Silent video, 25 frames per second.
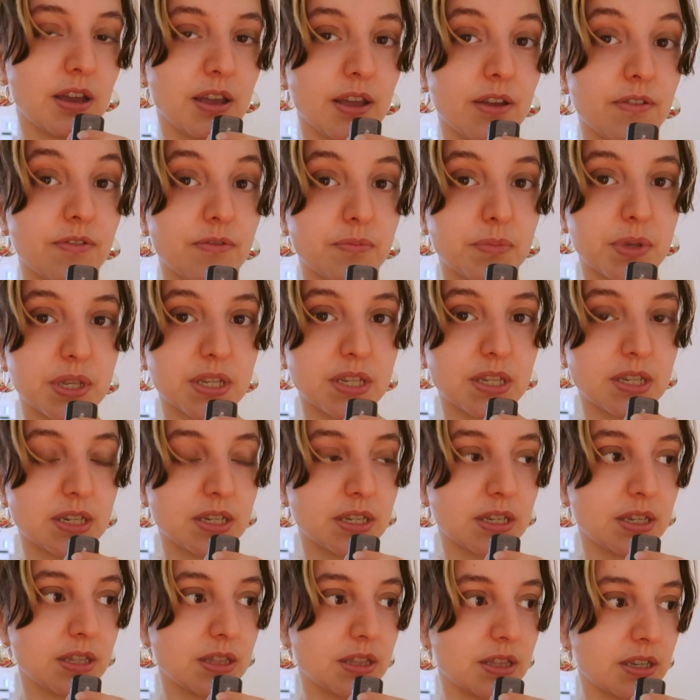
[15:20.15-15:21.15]
I have missed
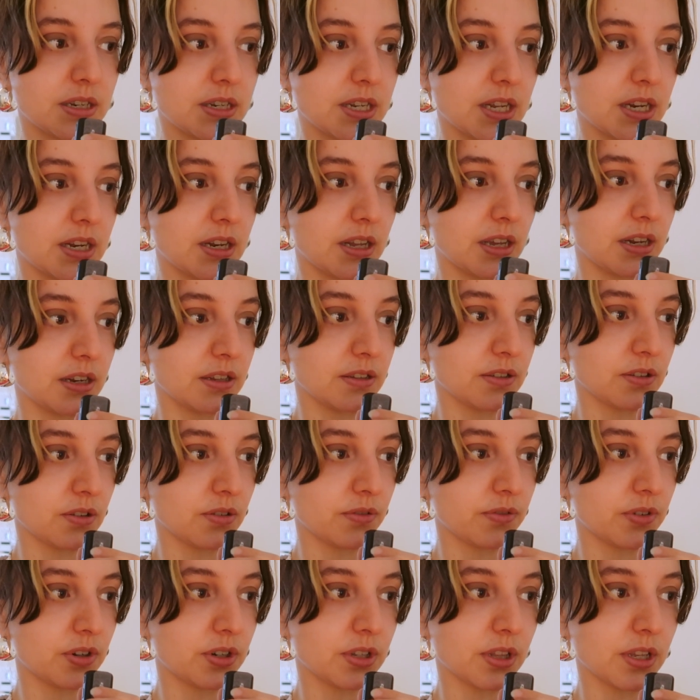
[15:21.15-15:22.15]
it. The deadline is
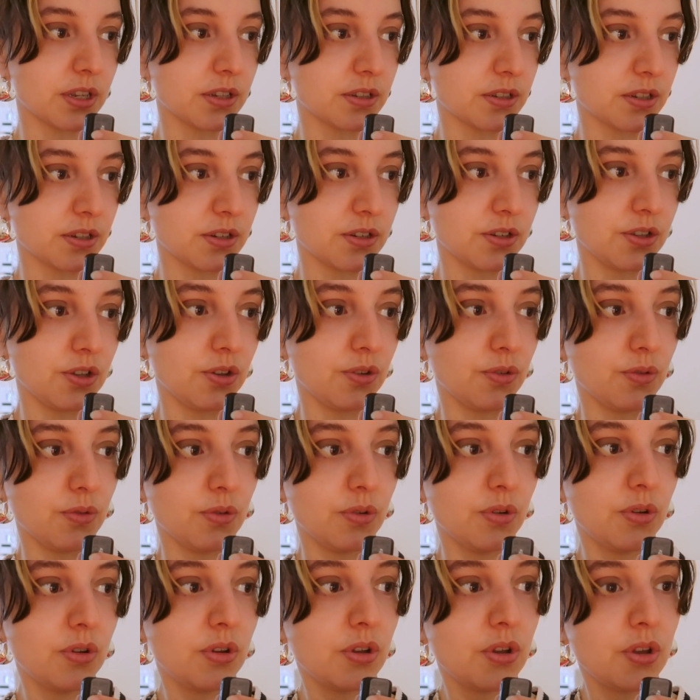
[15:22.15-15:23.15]
over. There's a
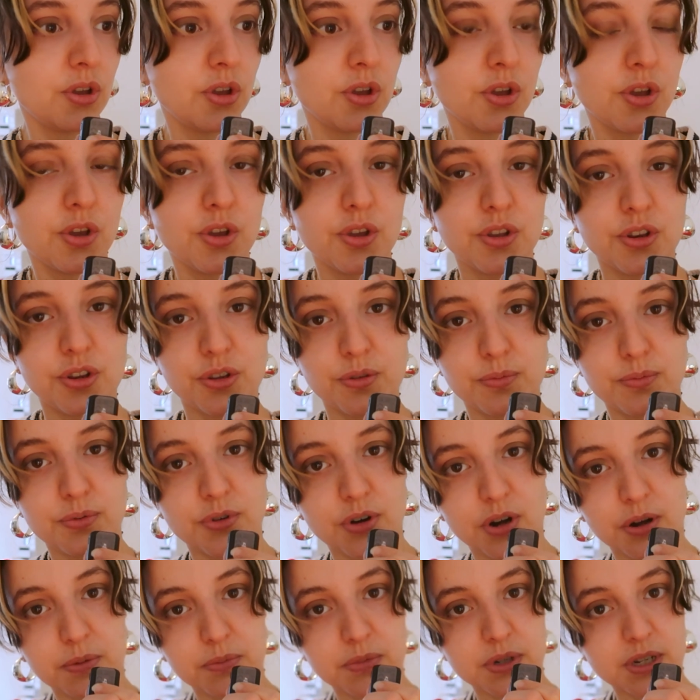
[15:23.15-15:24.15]
new
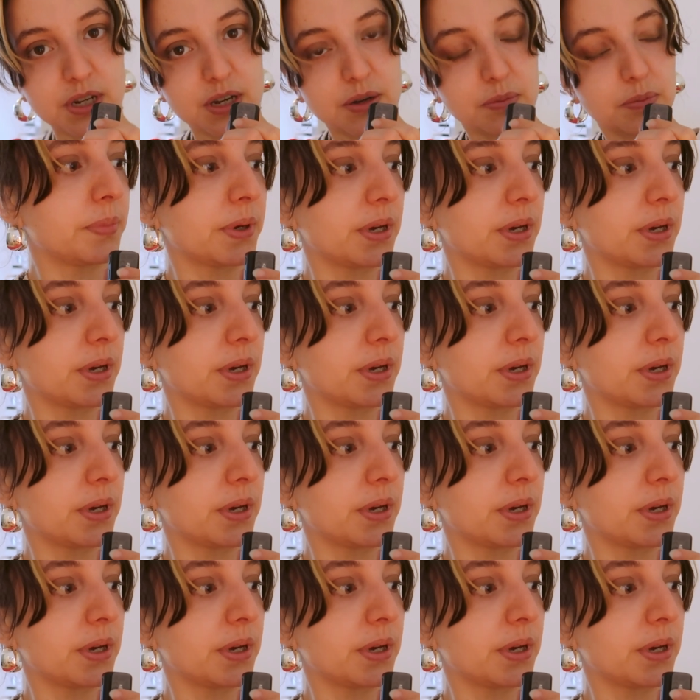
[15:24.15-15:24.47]
prompt up.